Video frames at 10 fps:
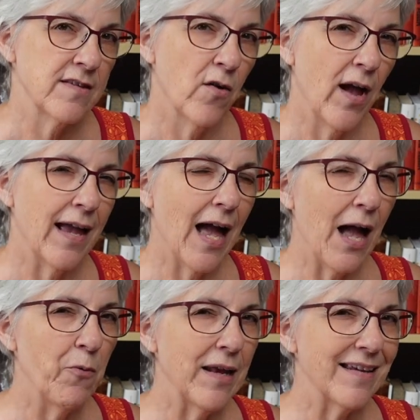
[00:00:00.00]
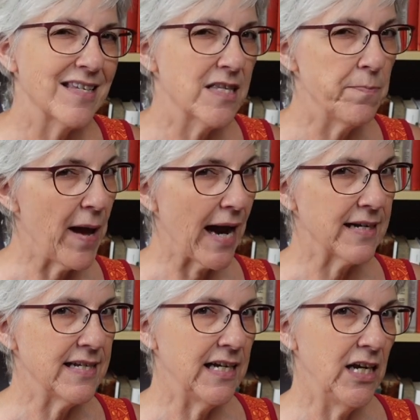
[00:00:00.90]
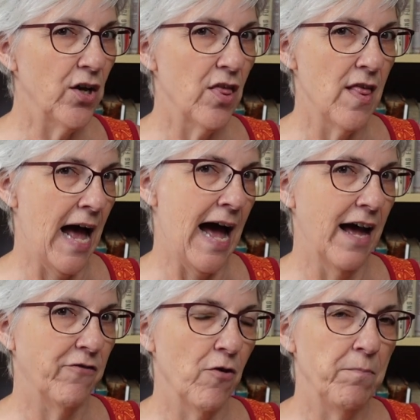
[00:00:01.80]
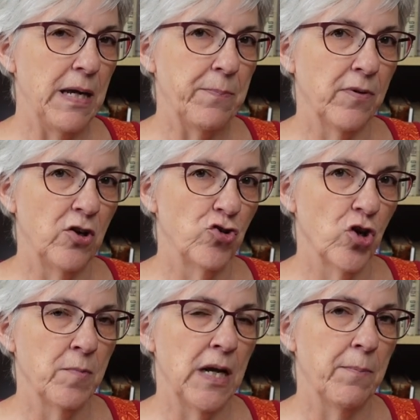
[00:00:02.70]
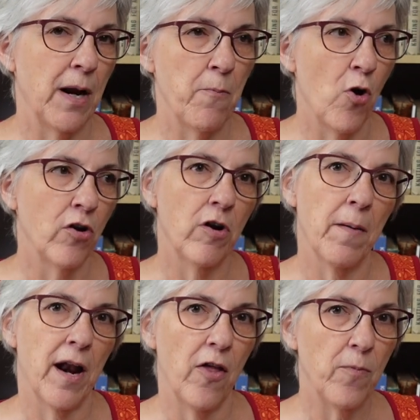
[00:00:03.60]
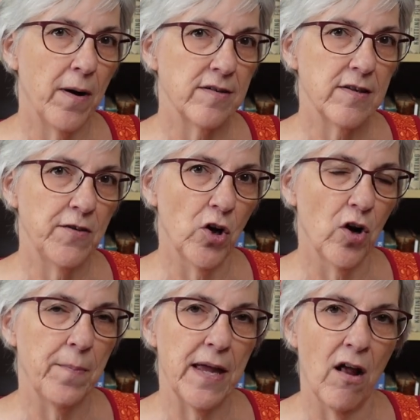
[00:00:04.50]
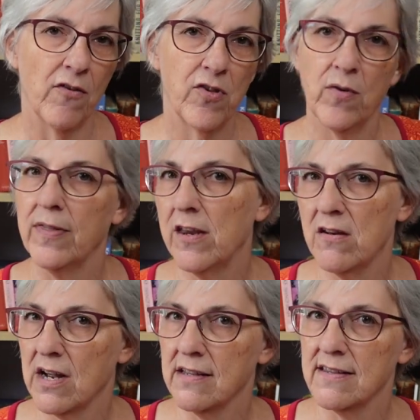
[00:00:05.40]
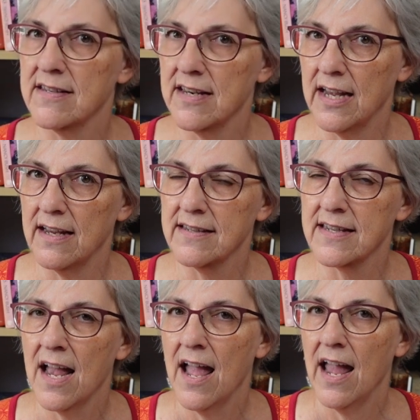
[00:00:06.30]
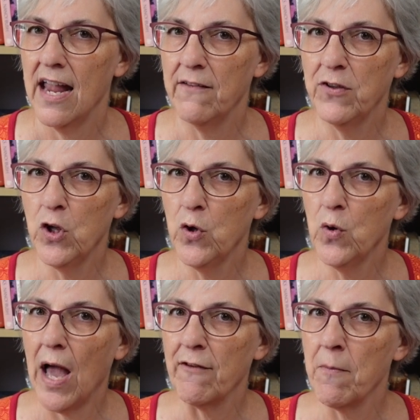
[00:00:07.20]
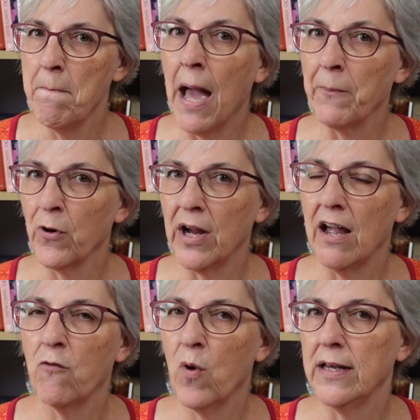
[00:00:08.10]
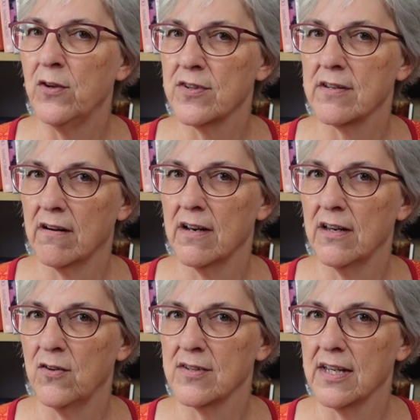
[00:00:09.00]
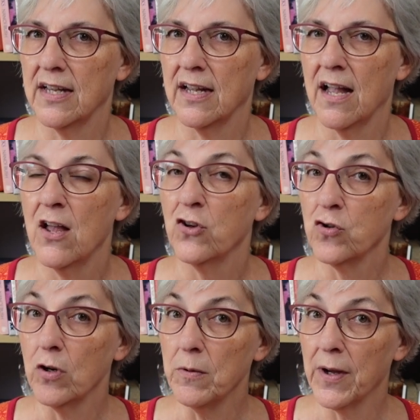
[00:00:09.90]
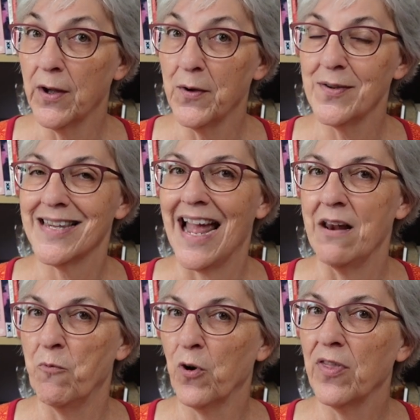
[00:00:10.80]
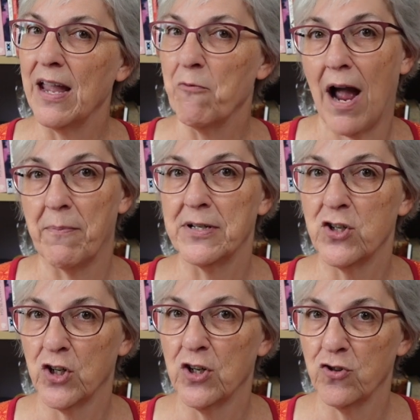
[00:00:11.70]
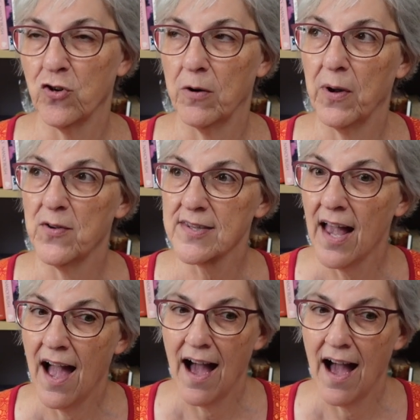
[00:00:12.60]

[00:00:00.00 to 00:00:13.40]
So I would expect to hear that from people in Germany, but I'm wondering about other parts of Europe and also in the United States, if you have a memory of when you started using short rows and were they wrap and turn short rows.